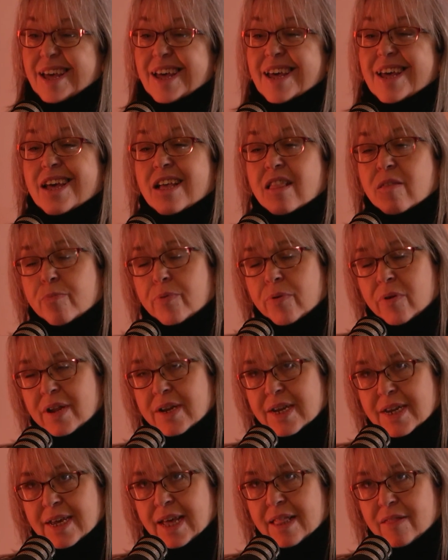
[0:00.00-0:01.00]
It's pulling
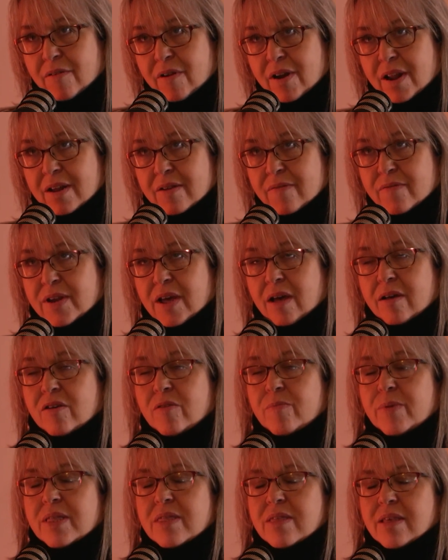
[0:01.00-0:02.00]
together a lot of
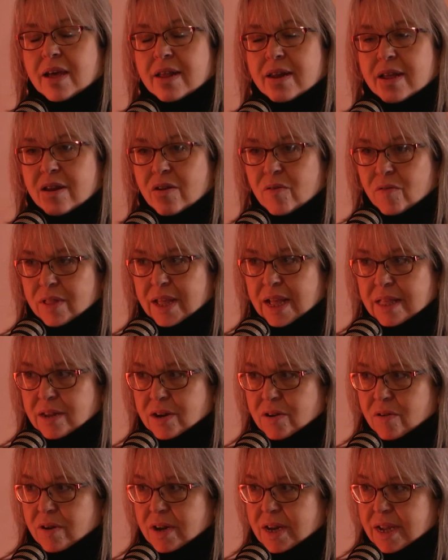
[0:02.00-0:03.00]
documents, and I know that's
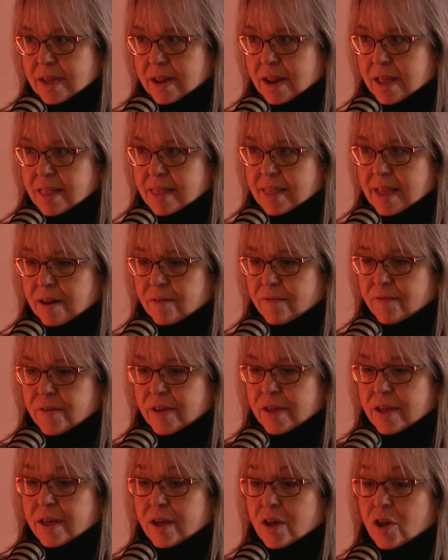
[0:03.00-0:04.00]
daunting in itself.
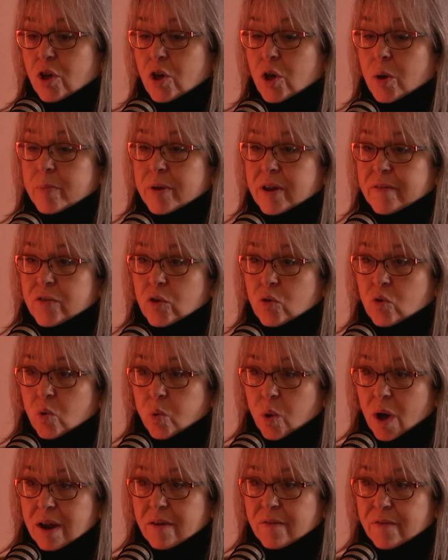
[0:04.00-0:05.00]
But if you
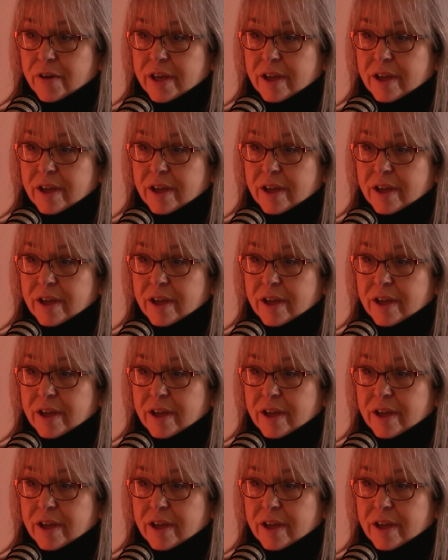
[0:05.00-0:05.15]
qualify